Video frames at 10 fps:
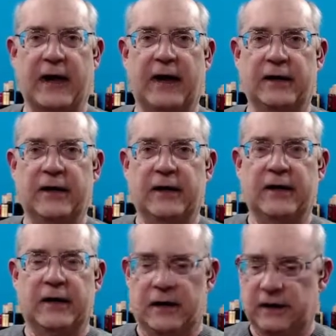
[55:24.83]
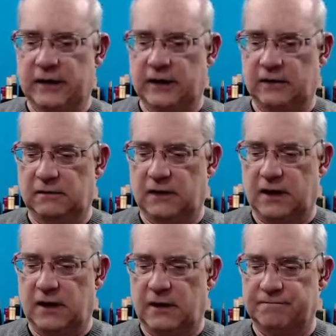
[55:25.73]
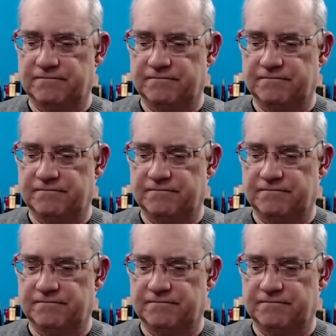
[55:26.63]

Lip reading: a little,